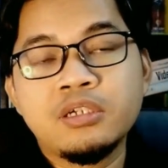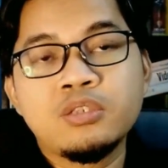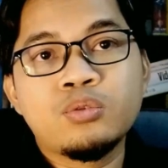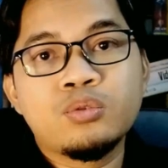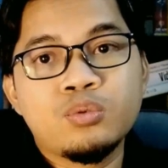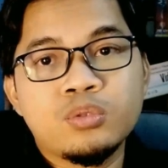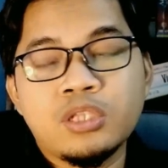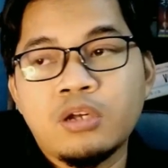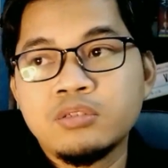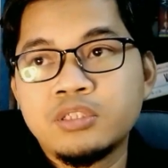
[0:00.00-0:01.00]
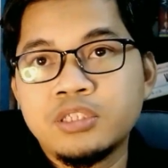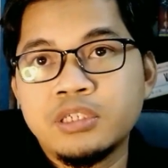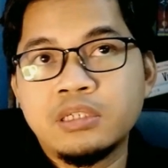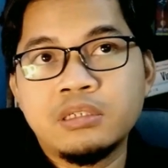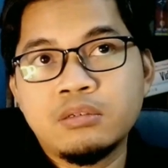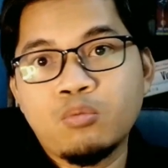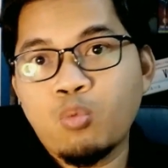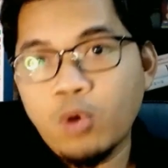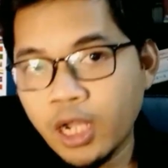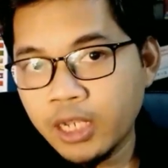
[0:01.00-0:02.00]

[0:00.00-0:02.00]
year 2001,